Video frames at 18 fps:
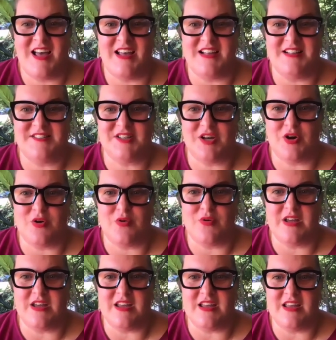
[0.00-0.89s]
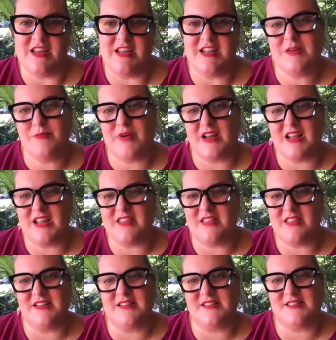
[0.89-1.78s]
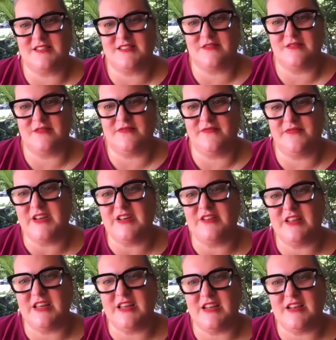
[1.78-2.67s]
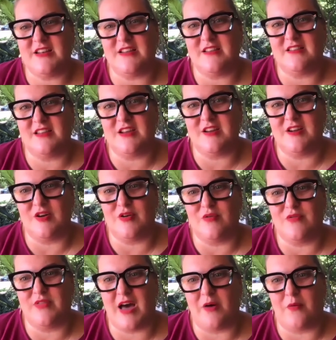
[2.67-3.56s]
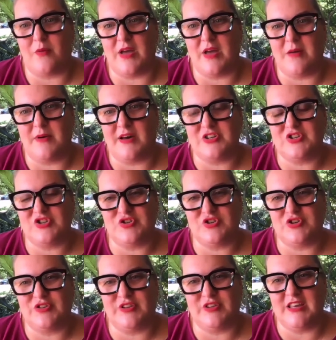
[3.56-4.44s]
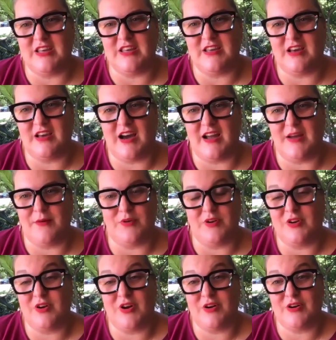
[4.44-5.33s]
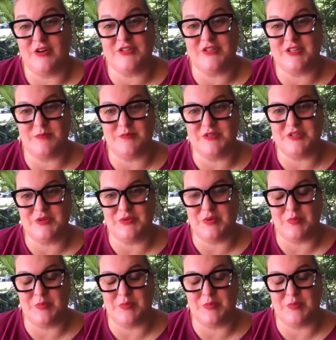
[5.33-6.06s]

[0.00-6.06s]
And so anybody that's feeling, you know, that way about Junior League, I would encourage them to